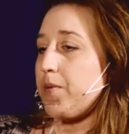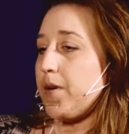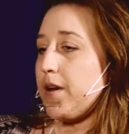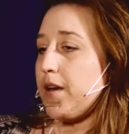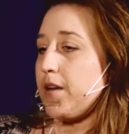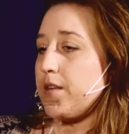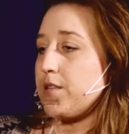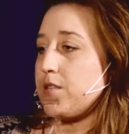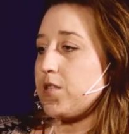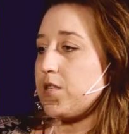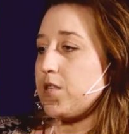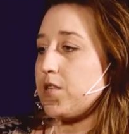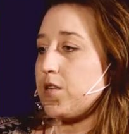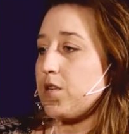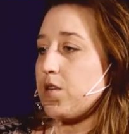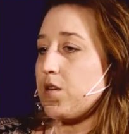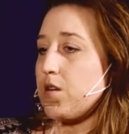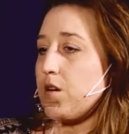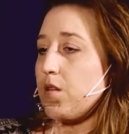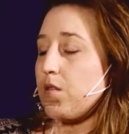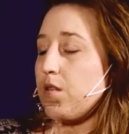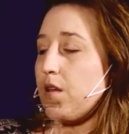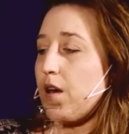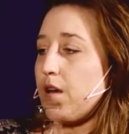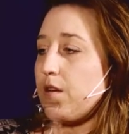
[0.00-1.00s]
But
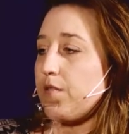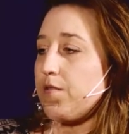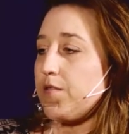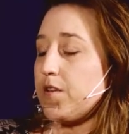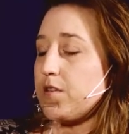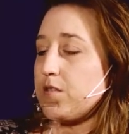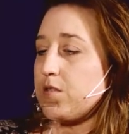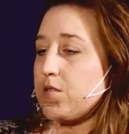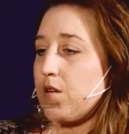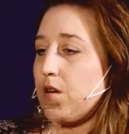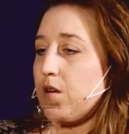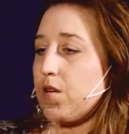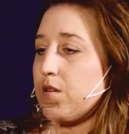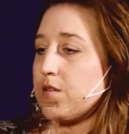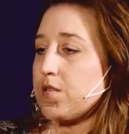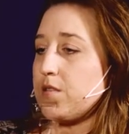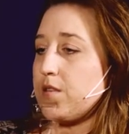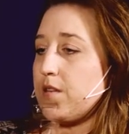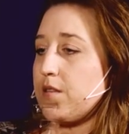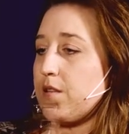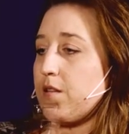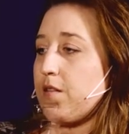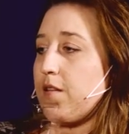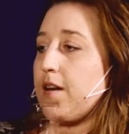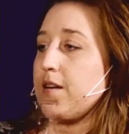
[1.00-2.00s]
a lot of the songs
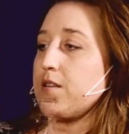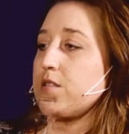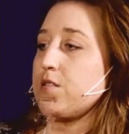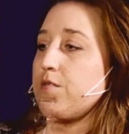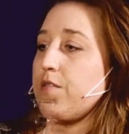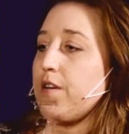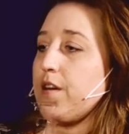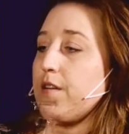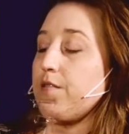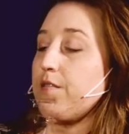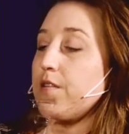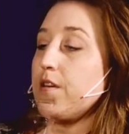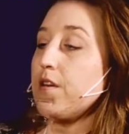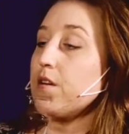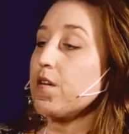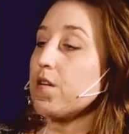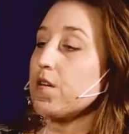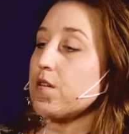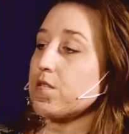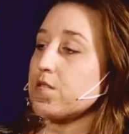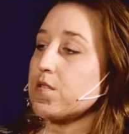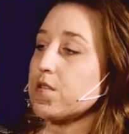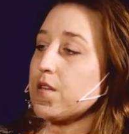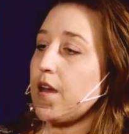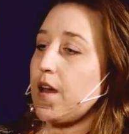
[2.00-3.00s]
in the last 5
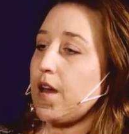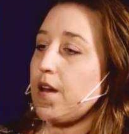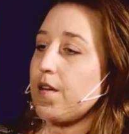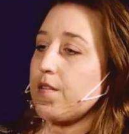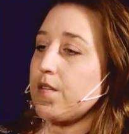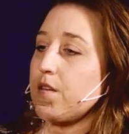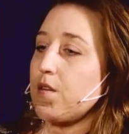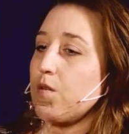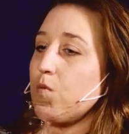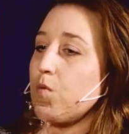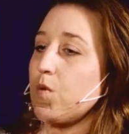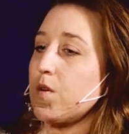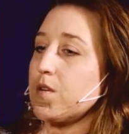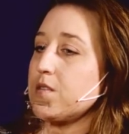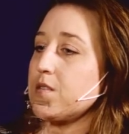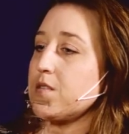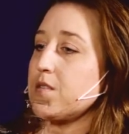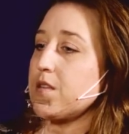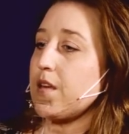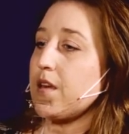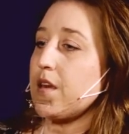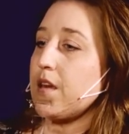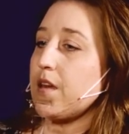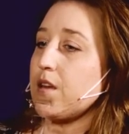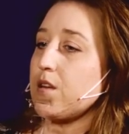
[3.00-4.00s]
years, Kathy was
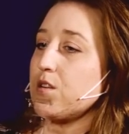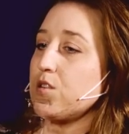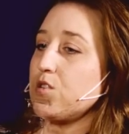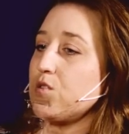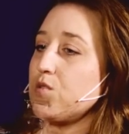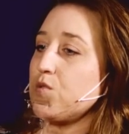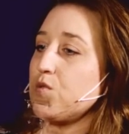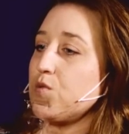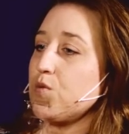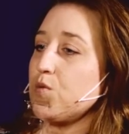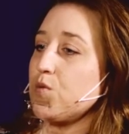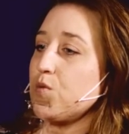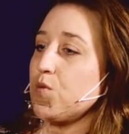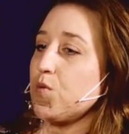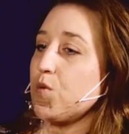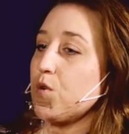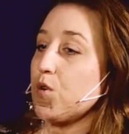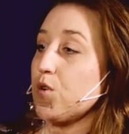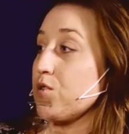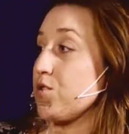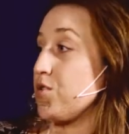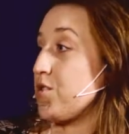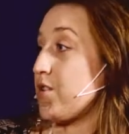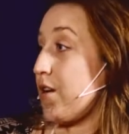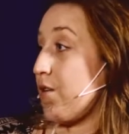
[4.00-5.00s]
singing to
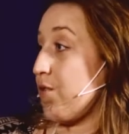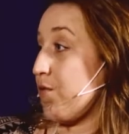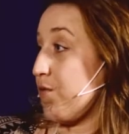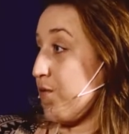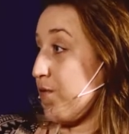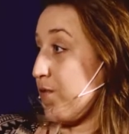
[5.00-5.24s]
herself.